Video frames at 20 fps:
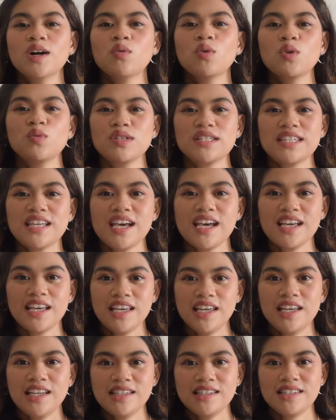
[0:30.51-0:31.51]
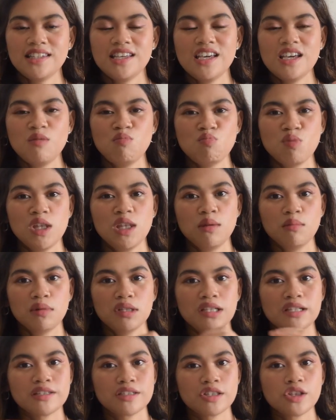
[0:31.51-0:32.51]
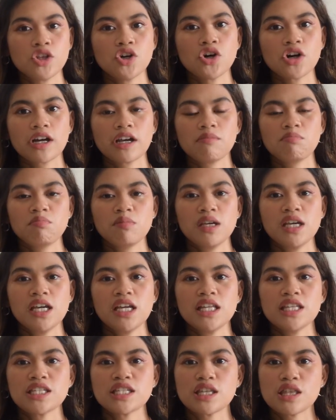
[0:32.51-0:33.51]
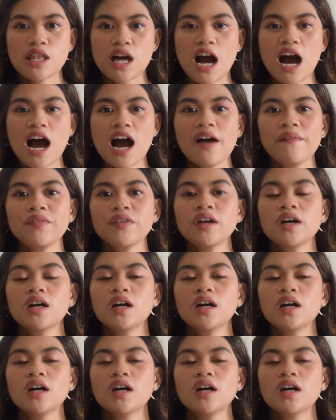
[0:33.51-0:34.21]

When we say easy, minimalist look, it means that